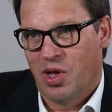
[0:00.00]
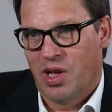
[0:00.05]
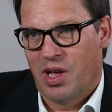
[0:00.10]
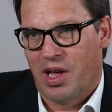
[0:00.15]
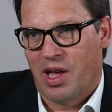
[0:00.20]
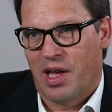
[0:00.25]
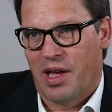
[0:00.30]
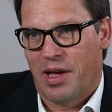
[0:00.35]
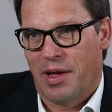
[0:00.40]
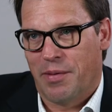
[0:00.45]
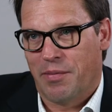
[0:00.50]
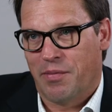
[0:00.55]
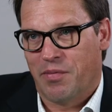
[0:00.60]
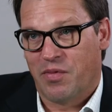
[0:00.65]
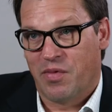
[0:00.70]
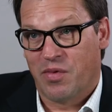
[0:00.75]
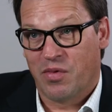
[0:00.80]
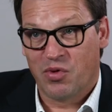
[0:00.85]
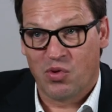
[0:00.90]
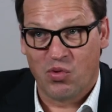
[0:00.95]

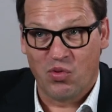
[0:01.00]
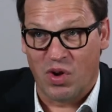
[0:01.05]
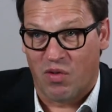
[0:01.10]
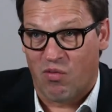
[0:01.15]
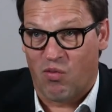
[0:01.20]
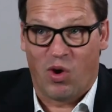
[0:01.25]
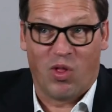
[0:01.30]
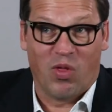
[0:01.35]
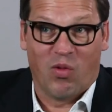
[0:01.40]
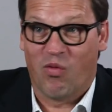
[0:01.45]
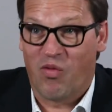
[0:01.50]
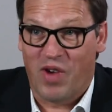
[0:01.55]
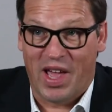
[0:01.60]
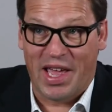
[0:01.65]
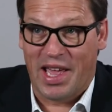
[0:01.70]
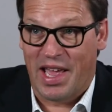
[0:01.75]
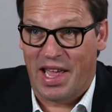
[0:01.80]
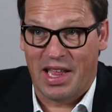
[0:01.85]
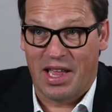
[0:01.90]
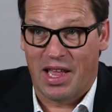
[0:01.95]
do a
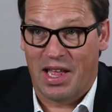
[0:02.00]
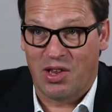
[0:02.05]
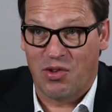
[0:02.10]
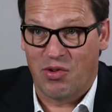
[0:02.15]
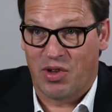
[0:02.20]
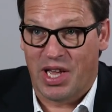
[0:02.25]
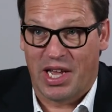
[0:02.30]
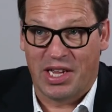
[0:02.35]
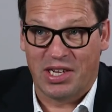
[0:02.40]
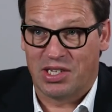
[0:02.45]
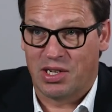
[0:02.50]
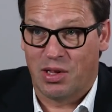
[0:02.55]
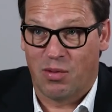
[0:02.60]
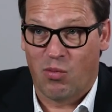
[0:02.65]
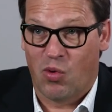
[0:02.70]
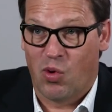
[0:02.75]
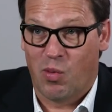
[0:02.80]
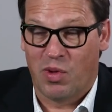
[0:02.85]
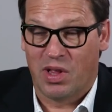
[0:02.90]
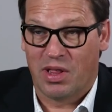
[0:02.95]
one-way educational
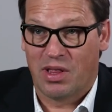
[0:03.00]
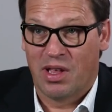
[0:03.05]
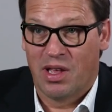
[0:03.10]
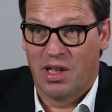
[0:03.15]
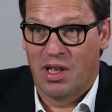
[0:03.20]
moment,